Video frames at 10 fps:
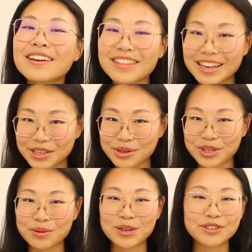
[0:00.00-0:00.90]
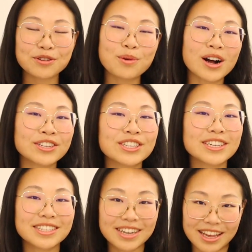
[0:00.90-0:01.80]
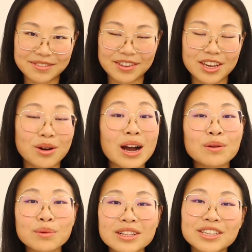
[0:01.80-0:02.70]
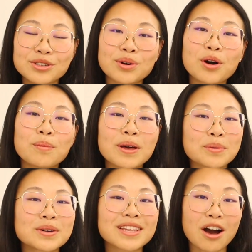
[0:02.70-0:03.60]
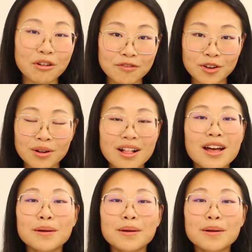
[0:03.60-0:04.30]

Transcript: Thank you so much for watching today's video. I really do hope it was helpful.